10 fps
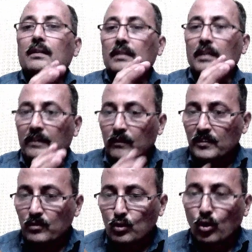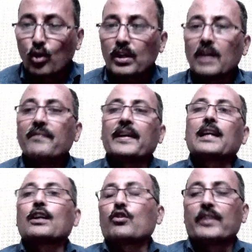the total
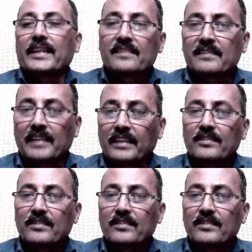figurative exercise.